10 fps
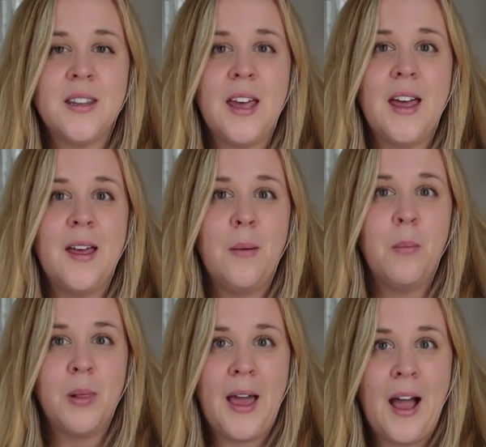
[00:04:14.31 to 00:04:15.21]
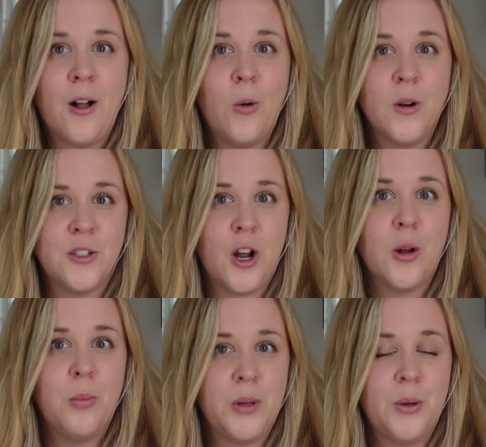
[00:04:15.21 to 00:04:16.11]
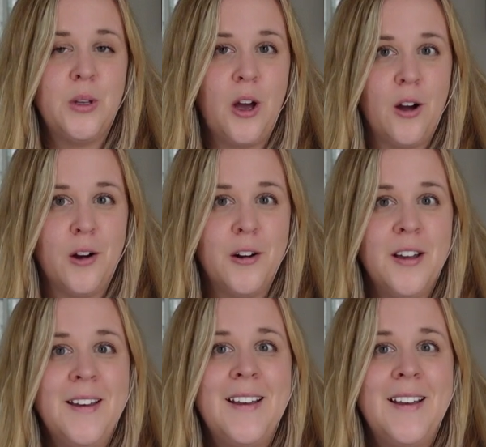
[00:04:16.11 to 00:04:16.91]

that black or dark blue yarn